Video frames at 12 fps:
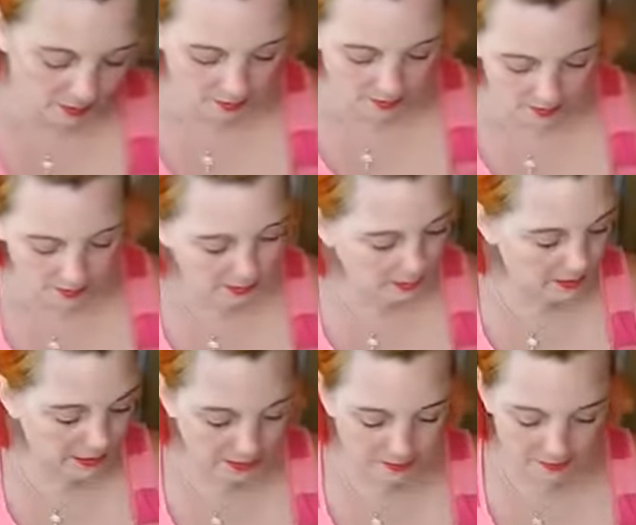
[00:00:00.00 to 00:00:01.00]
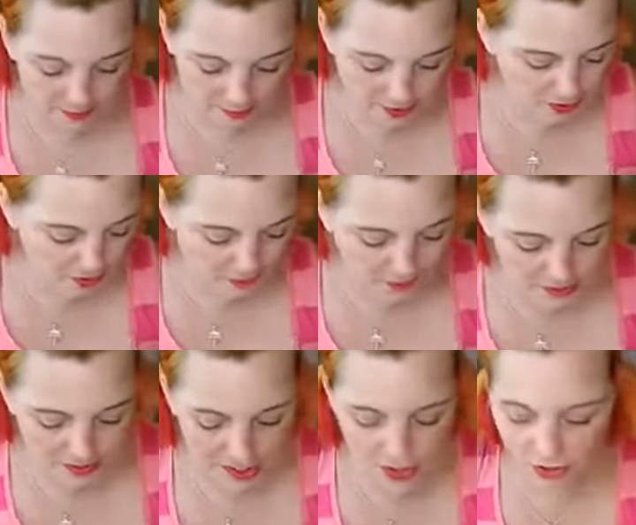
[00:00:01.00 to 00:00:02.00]
Alright, so the first
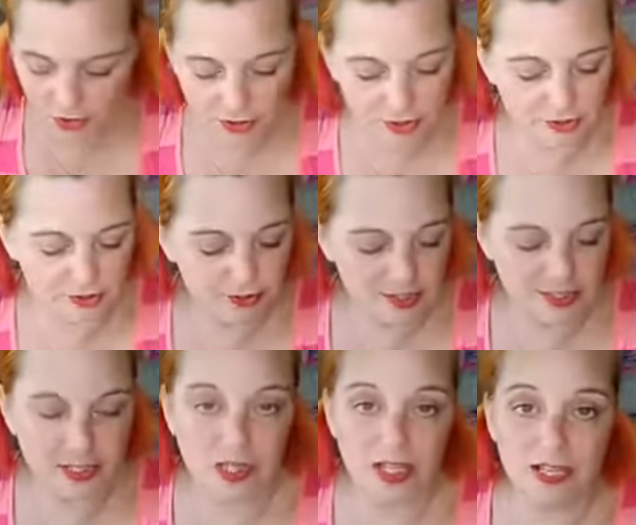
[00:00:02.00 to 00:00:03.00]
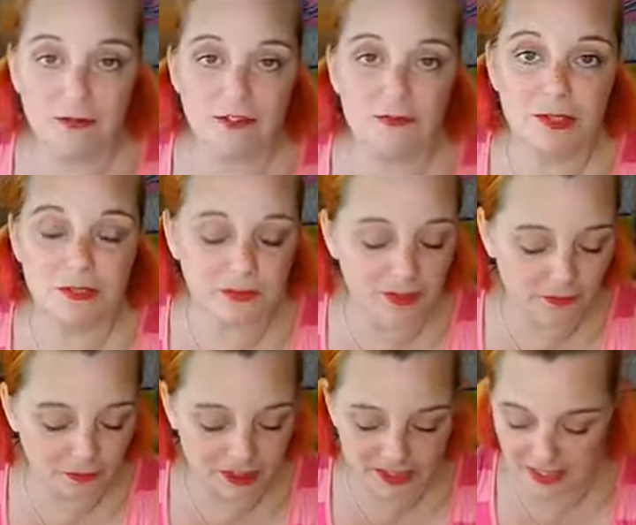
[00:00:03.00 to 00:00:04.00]
thing you're going to do is, like we've been doing for
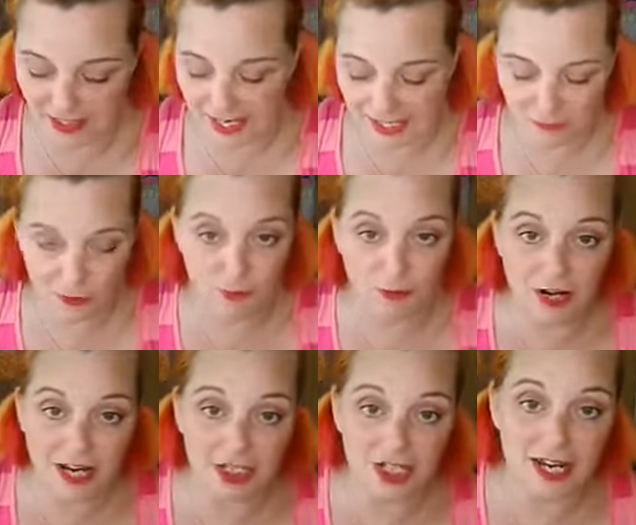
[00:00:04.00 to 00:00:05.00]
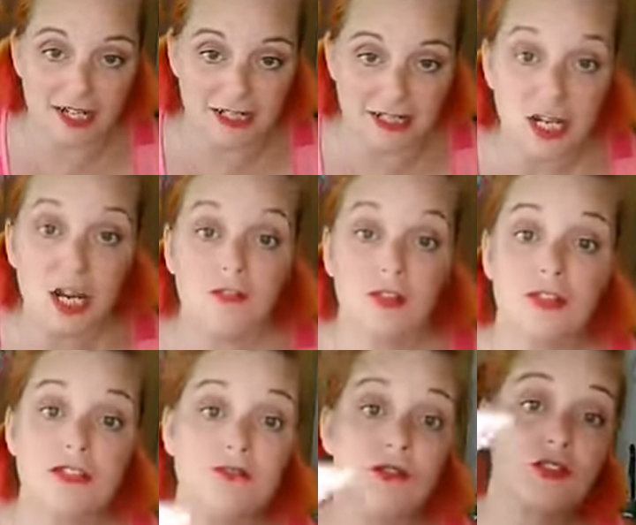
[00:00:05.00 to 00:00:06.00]
these last few projects, for those
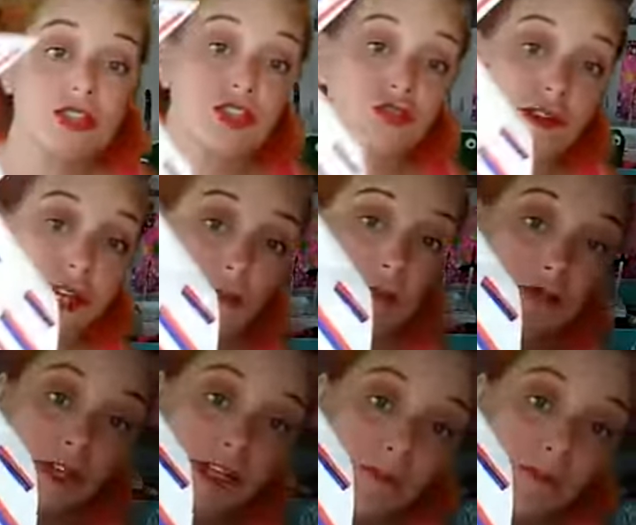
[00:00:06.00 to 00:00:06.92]
of you just joining, we're doing a